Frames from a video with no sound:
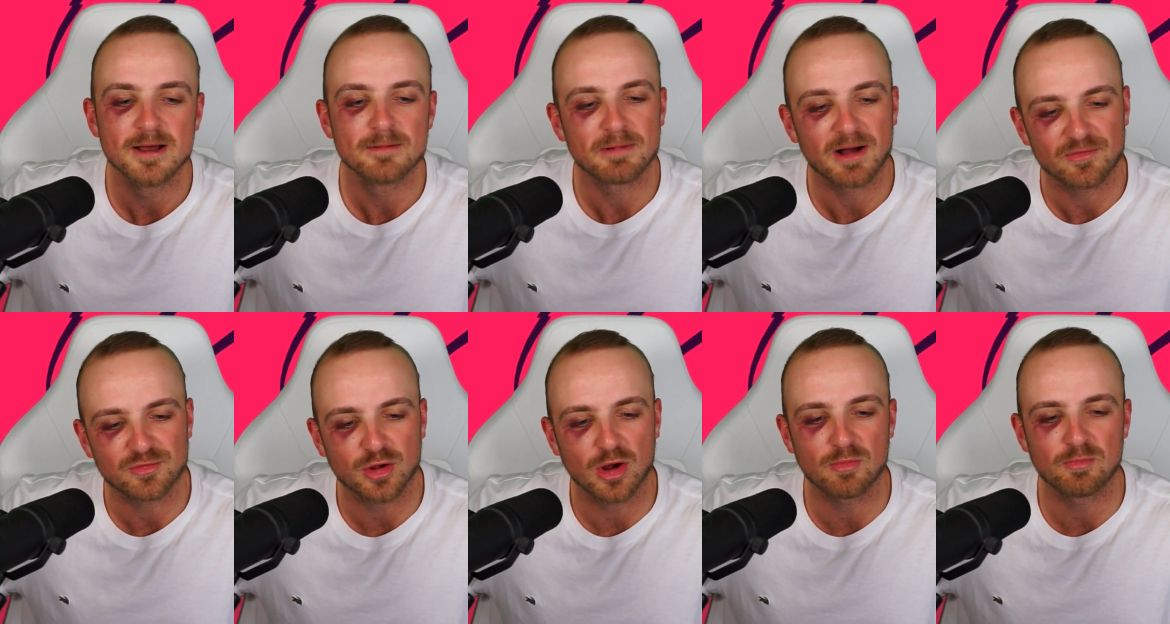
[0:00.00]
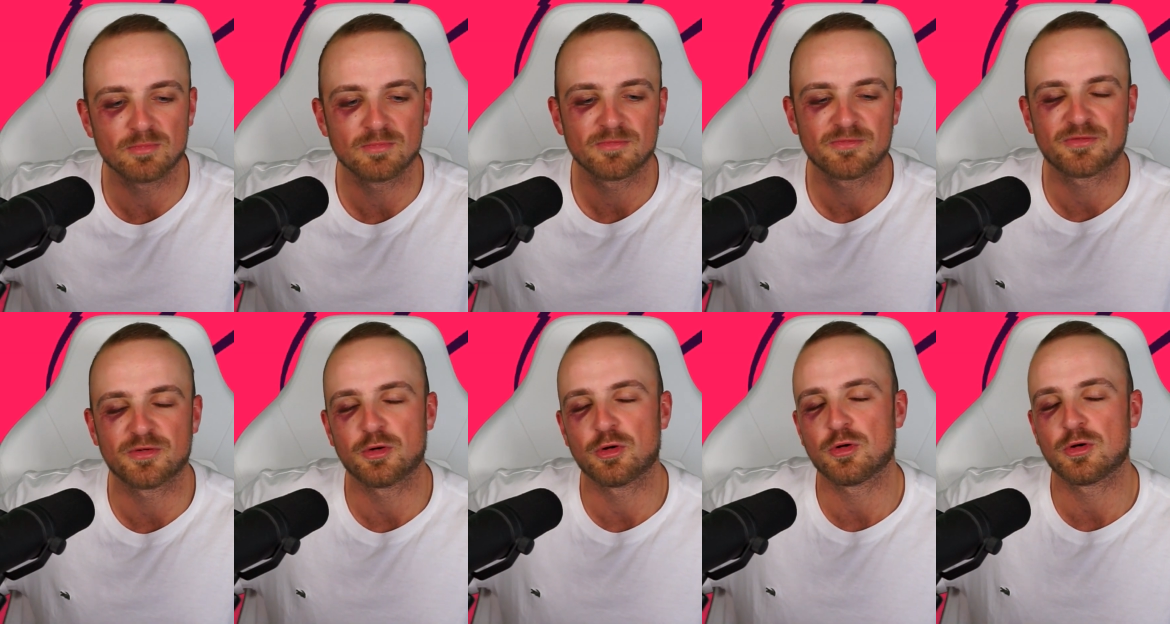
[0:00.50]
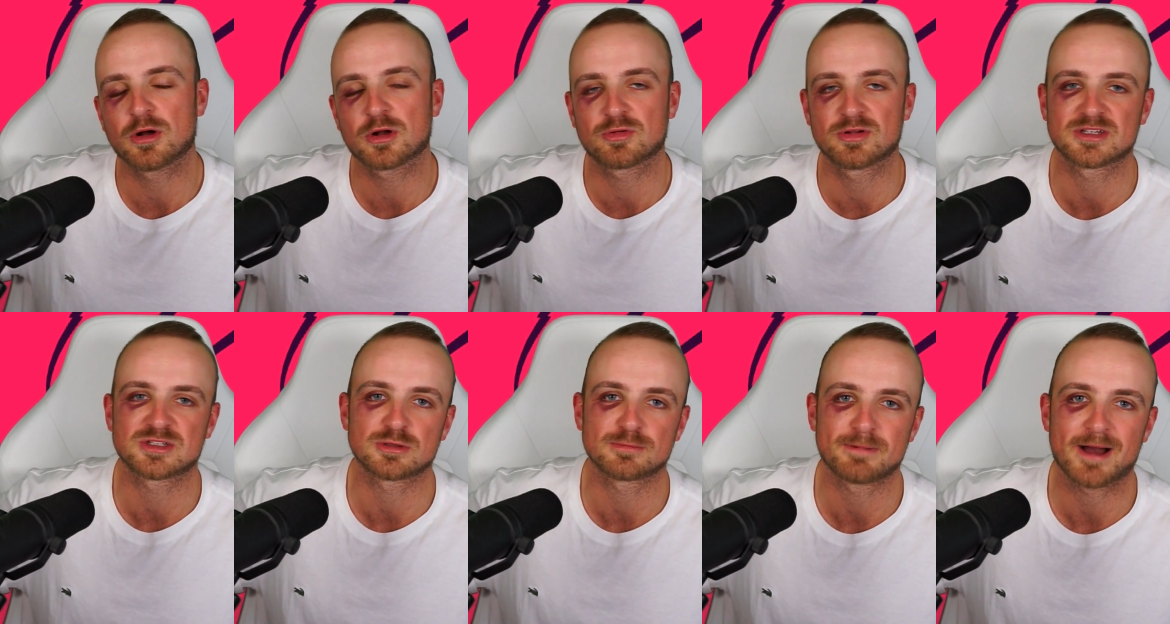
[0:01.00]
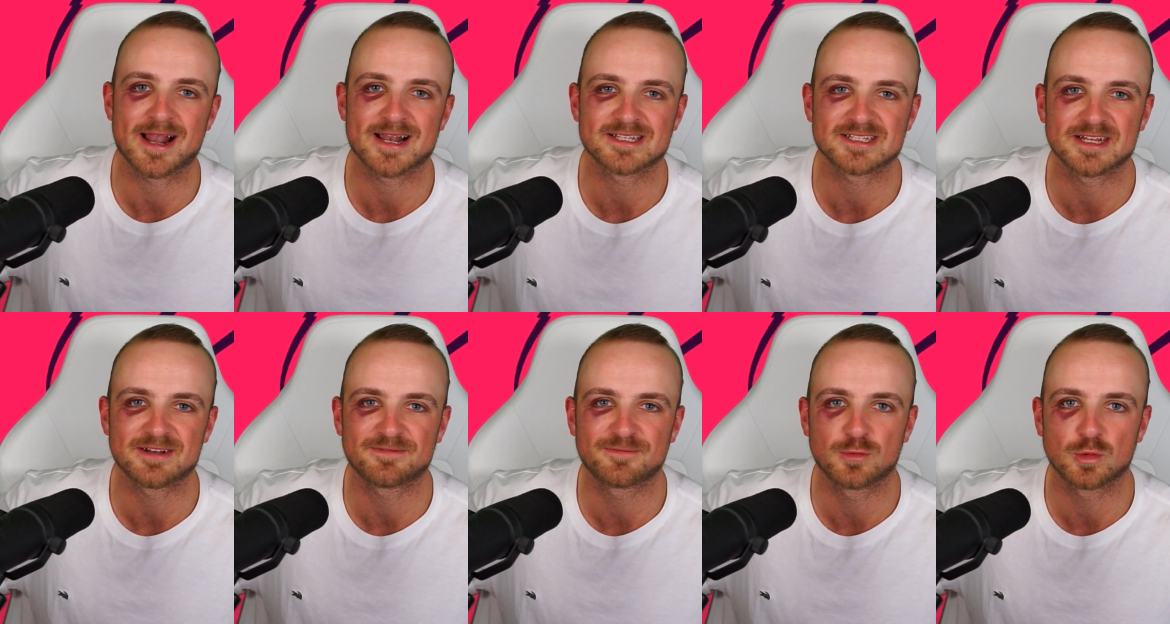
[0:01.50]
But I've gone for Crystal
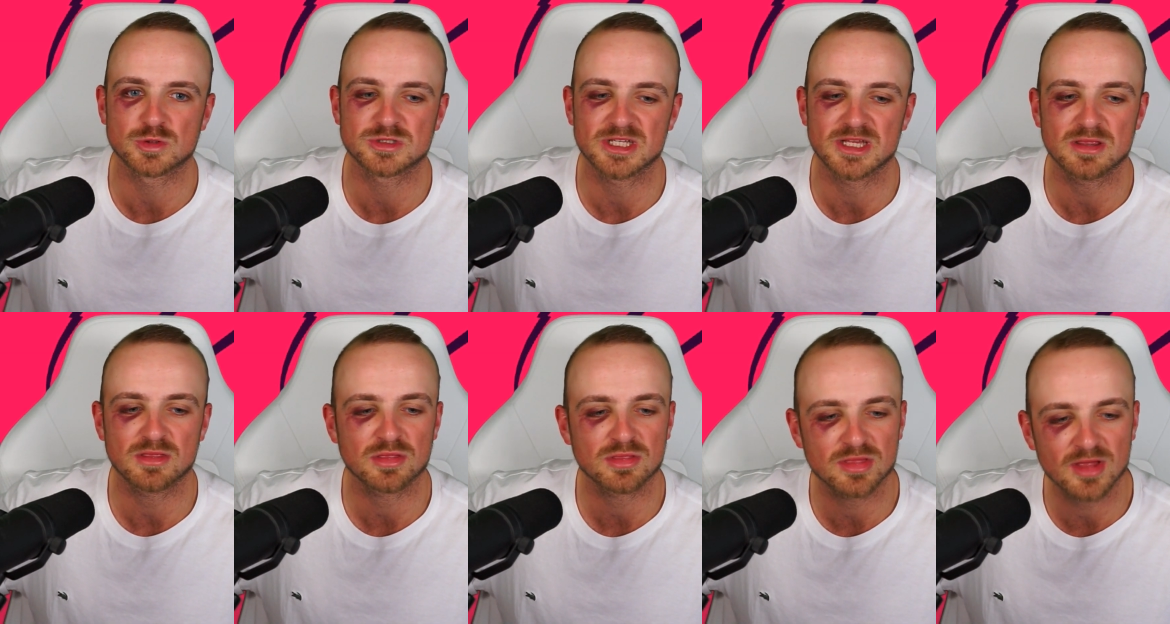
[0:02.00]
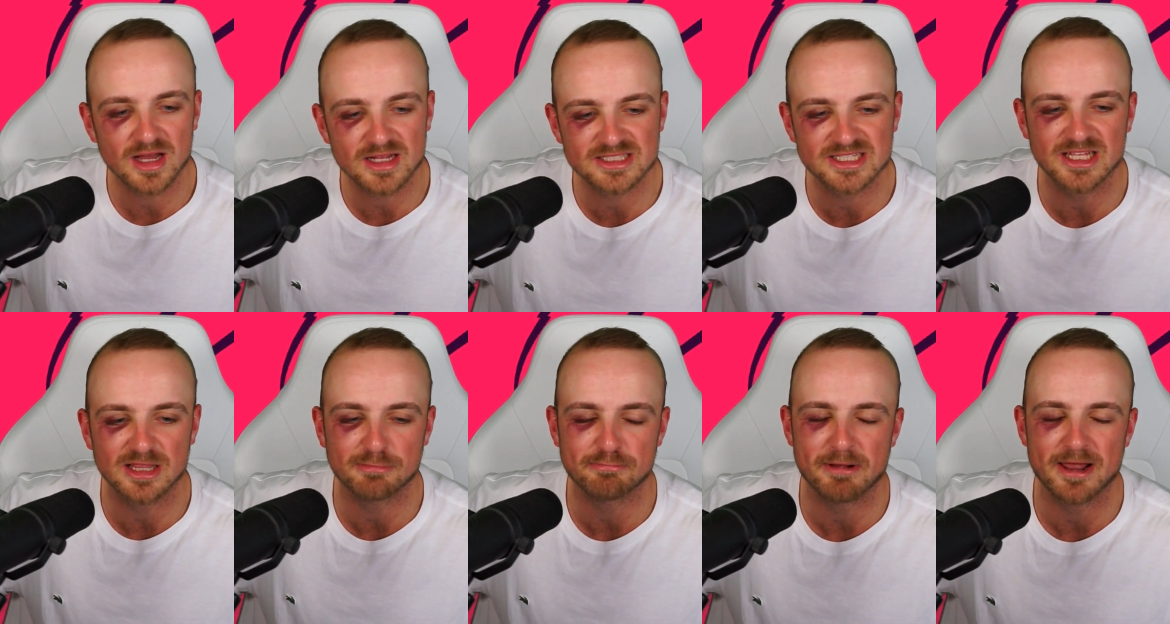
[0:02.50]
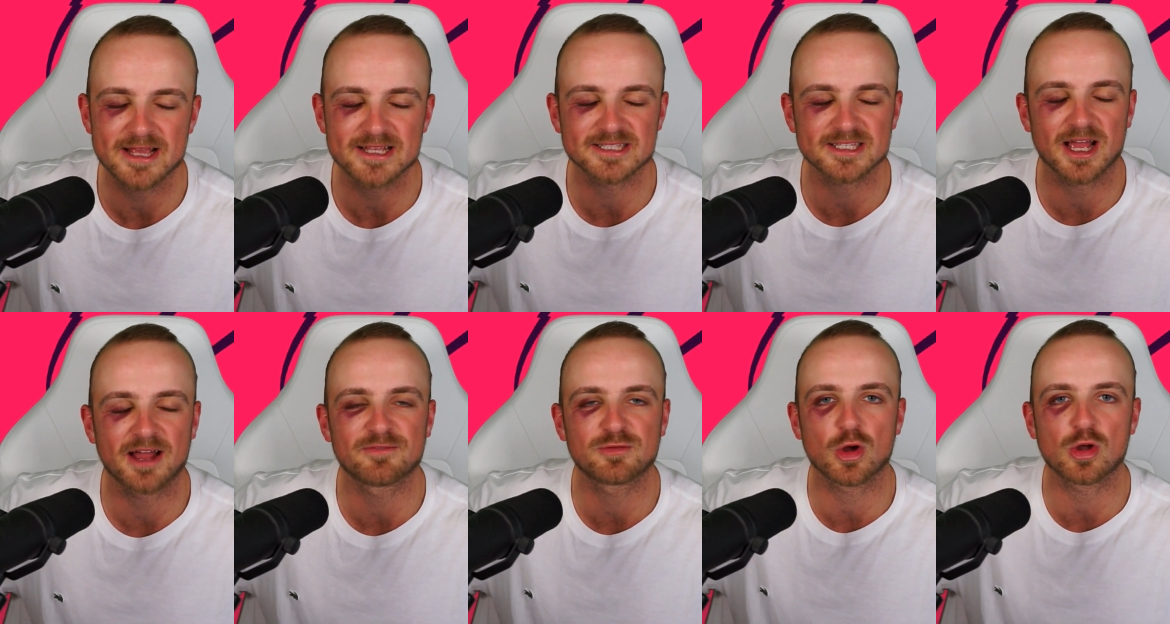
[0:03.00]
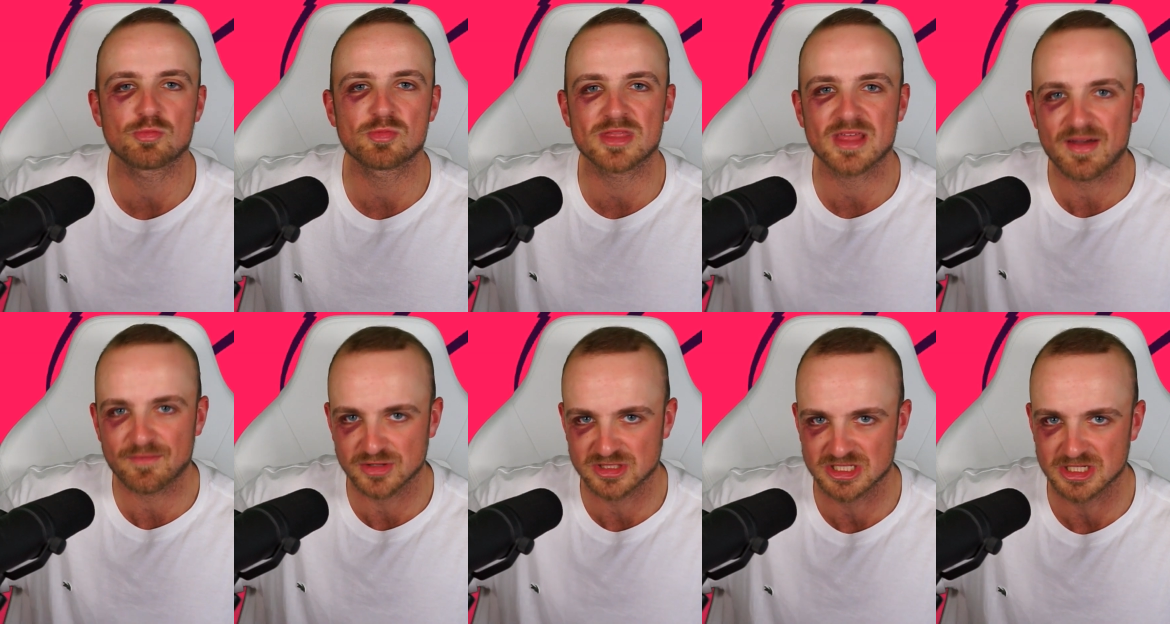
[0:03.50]
Palace in 14th. 13th place, I've gone
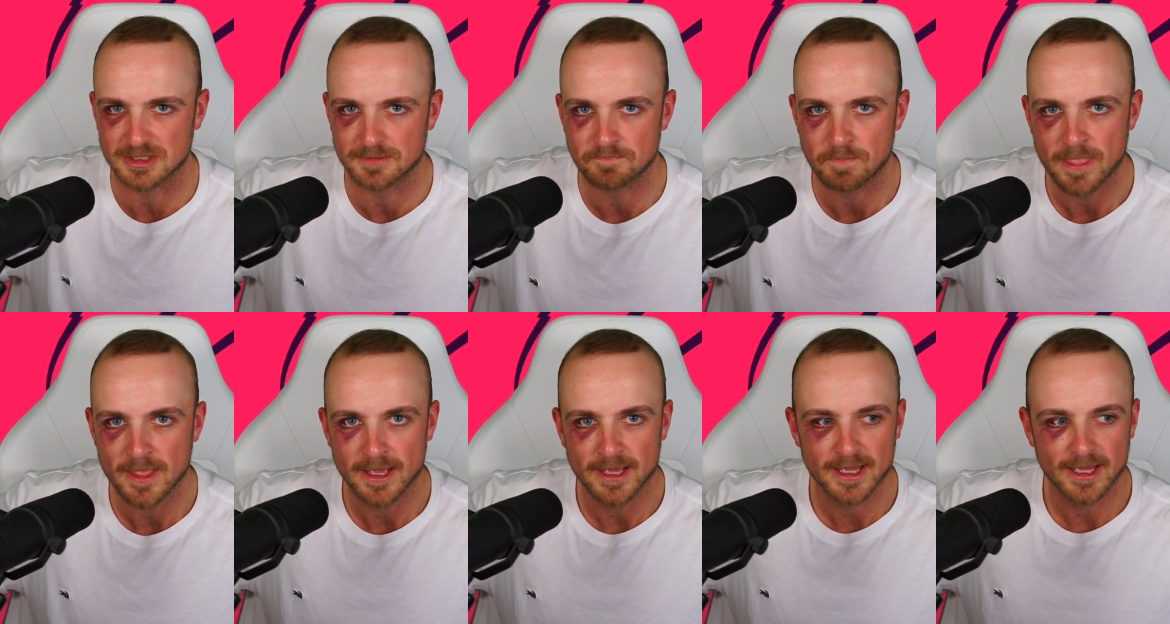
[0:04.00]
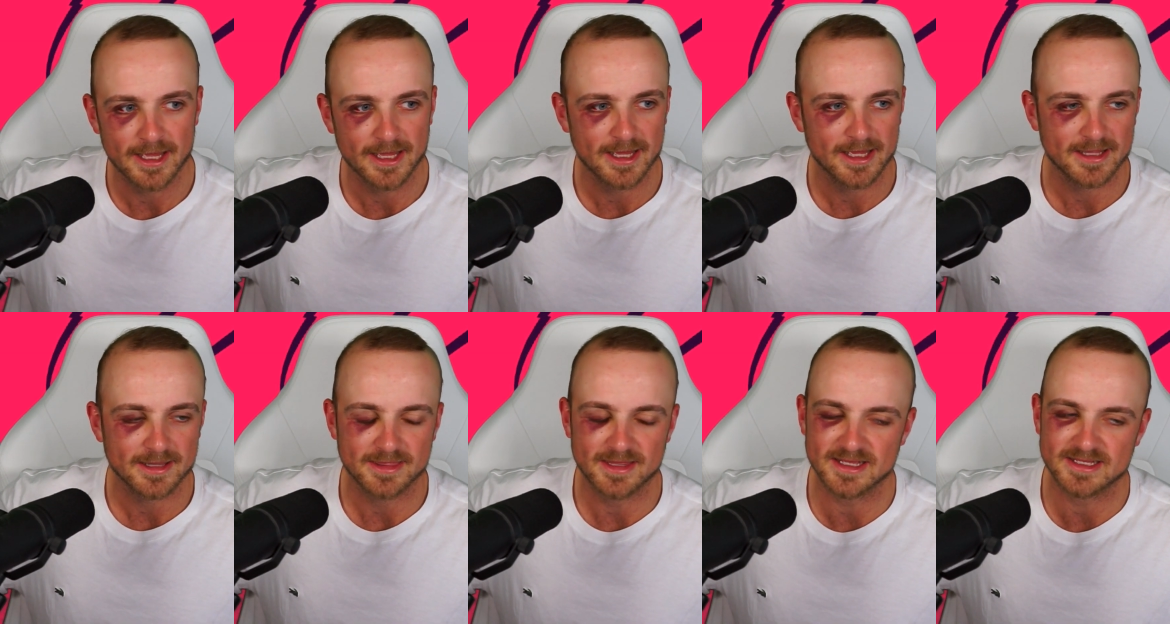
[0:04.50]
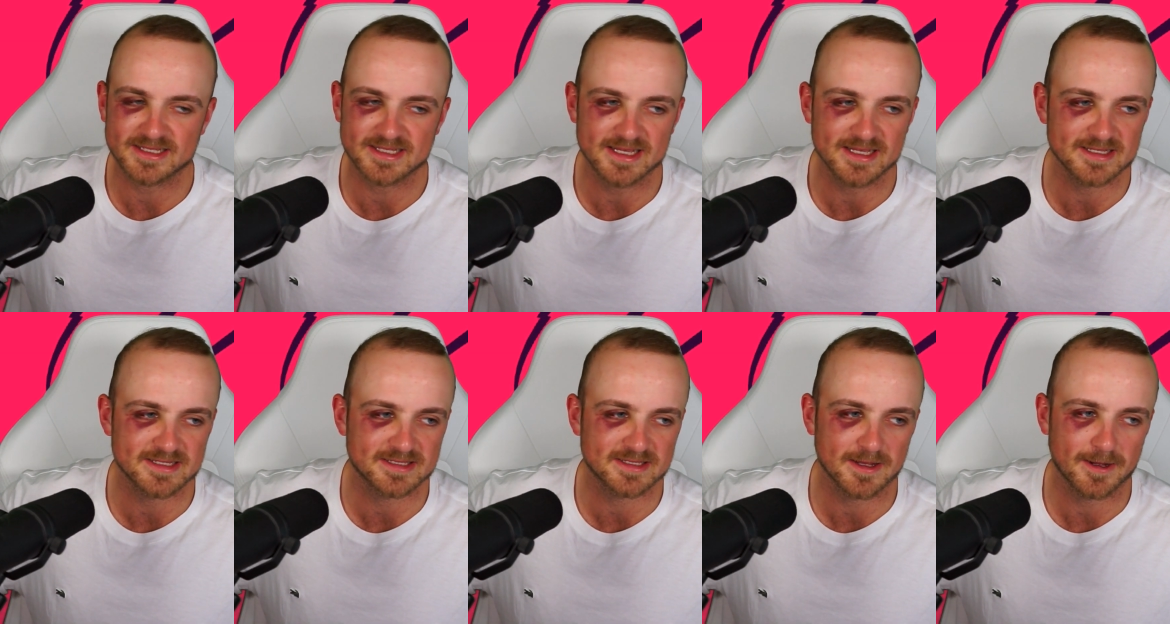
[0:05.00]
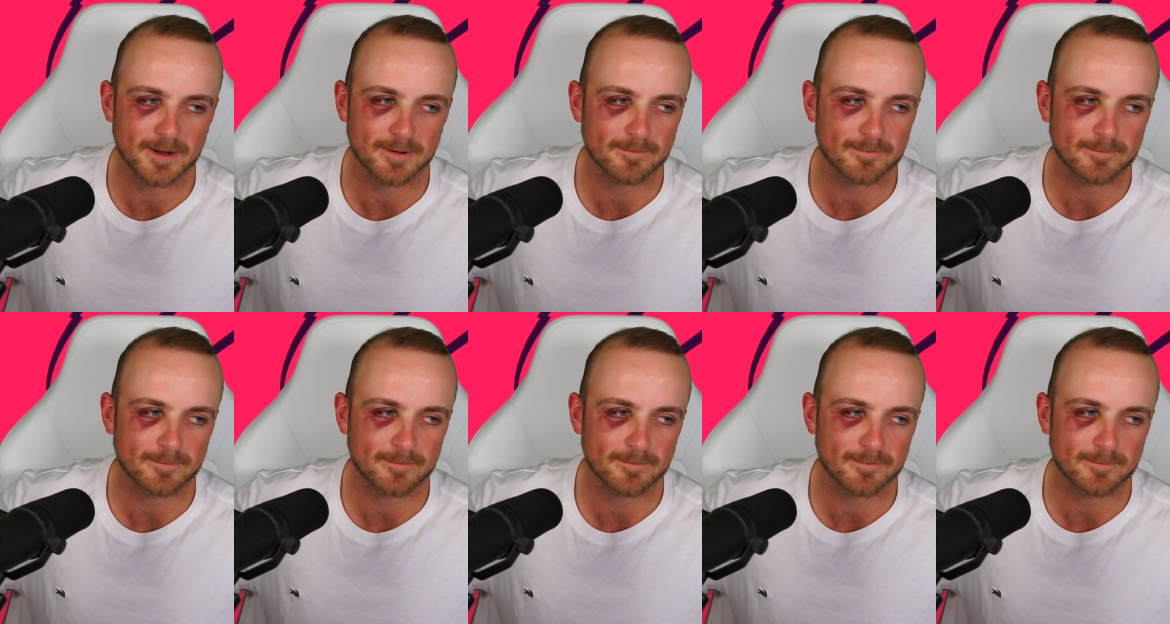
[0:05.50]
with Everton. It's